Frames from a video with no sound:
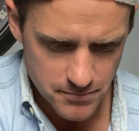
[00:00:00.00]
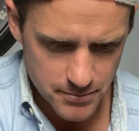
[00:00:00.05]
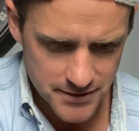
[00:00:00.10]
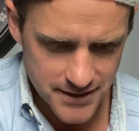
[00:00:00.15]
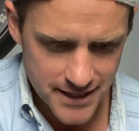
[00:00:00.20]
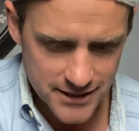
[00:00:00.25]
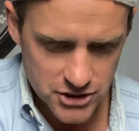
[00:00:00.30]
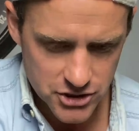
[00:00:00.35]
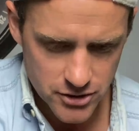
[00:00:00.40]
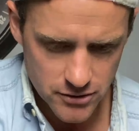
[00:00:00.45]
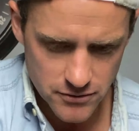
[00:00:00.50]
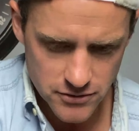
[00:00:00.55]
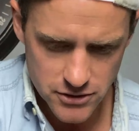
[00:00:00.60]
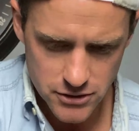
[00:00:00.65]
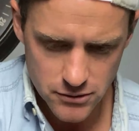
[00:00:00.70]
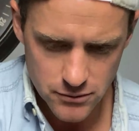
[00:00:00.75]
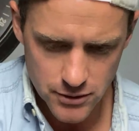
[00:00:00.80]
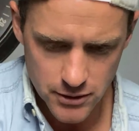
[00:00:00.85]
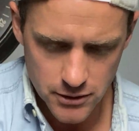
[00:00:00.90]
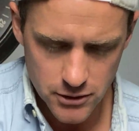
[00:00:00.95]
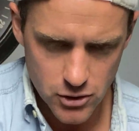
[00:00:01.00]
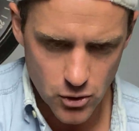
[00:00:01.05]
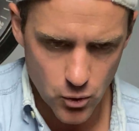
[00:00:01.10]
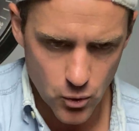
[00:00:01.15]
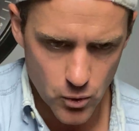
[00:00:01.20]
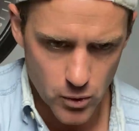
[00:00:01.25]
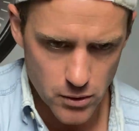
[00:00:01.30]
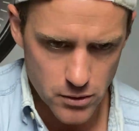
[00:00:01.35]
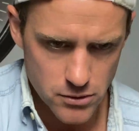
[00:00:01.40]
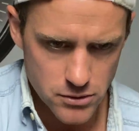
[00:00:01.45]
But that shows you the
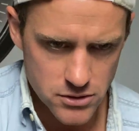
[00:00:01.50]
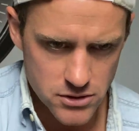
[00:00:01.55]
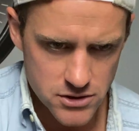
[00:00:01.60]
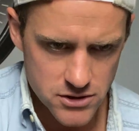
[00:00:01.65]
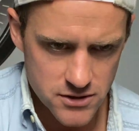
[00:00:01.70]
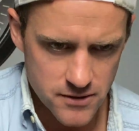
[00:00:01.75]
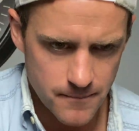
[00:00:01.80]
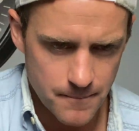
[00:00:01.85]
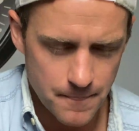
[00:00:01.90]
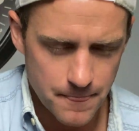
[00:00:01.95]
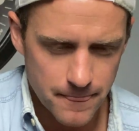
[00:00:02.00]
chords,